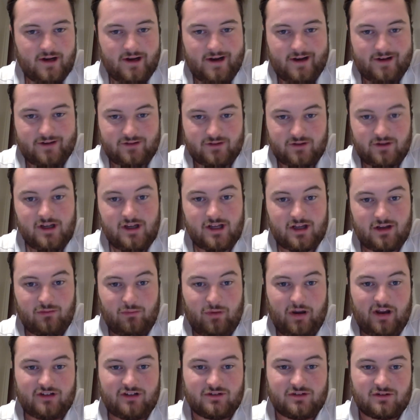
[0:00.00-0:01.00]
So he
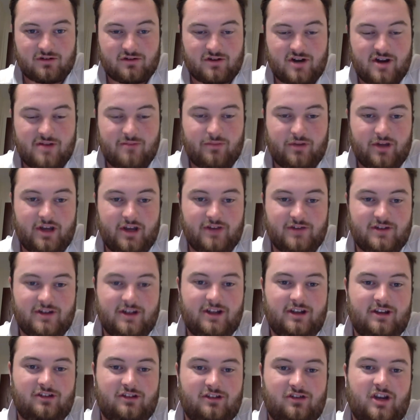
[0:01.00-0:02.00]
can make some great plays and
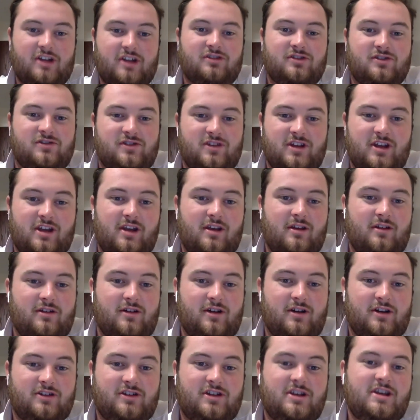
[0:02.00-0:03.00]
he can change
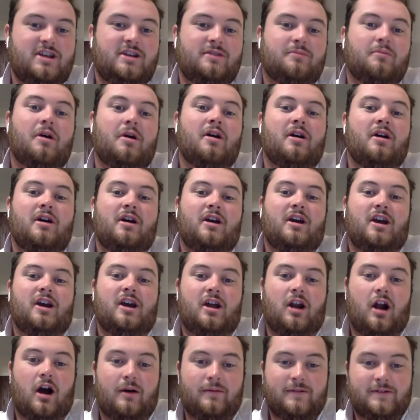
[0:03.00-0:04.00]
a team.
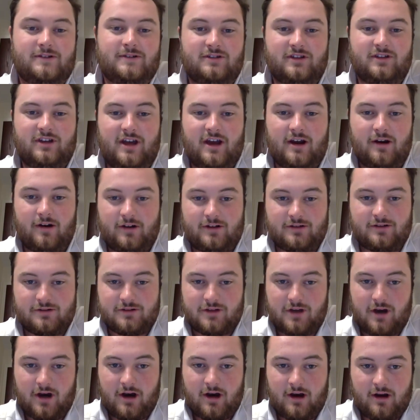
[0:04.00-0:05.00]
And obviously Eric
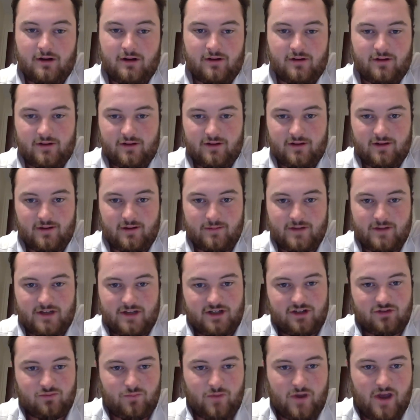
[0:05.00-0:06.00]
Stahl, I
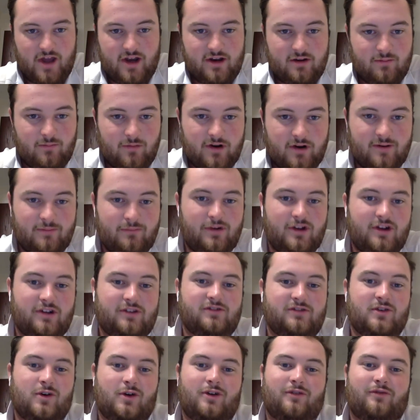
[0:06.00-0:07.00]
mean, he's been in
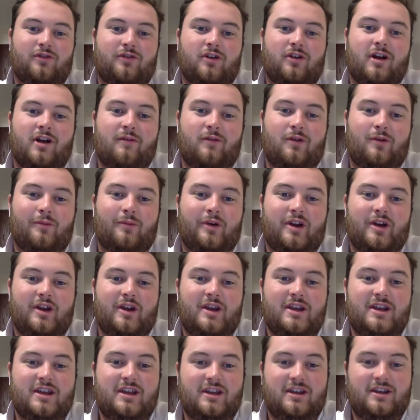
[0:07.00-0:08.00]
Minnesota forever, but
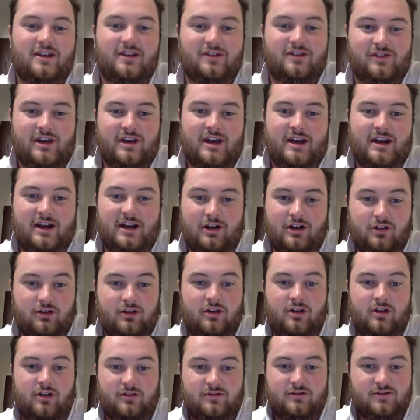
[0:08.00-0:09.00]
he is that
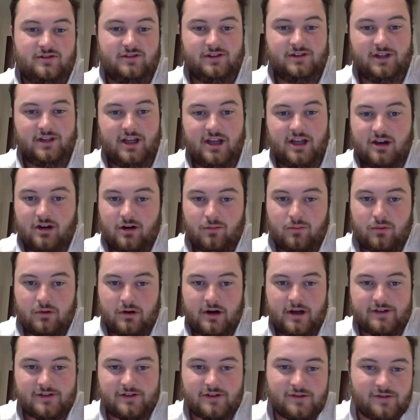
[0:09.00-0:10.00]
elder leader
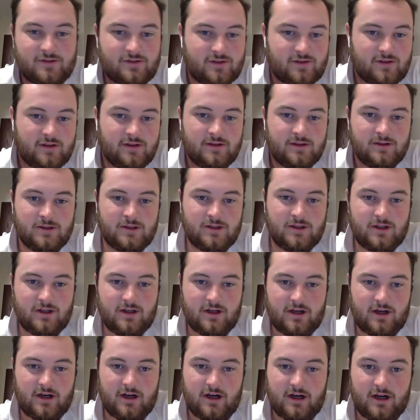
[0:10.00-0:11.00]
presence.
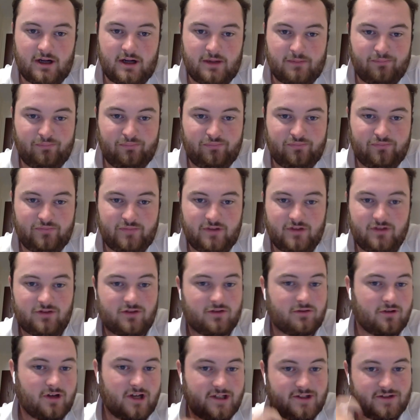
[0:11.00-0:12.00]
He's
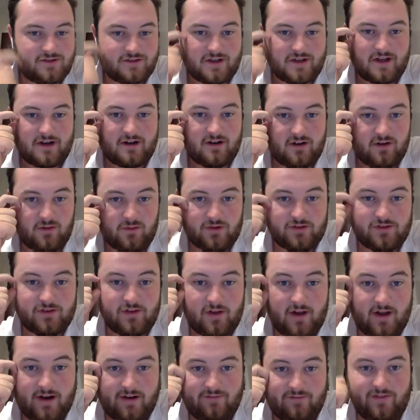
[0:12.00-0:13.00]
a great center. He wins
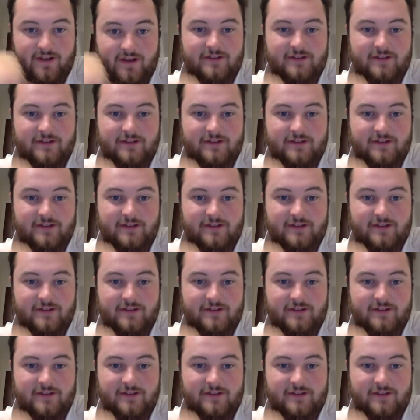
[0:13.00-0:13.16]
a lot of